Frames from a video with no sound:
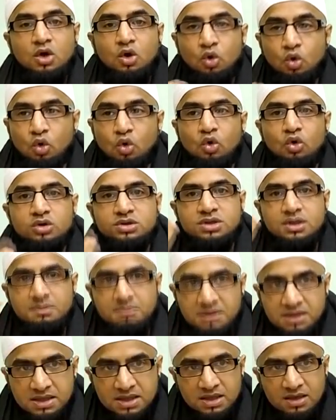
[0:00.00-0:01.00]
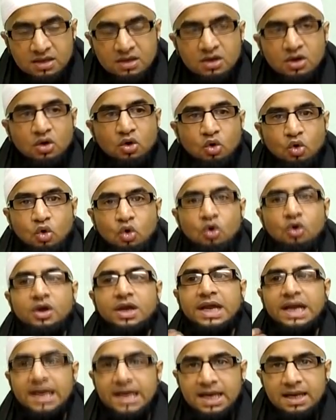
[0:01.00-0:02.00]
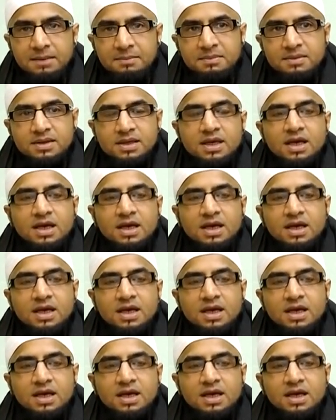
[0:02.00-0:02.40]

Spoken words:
or tabligh, or ilm.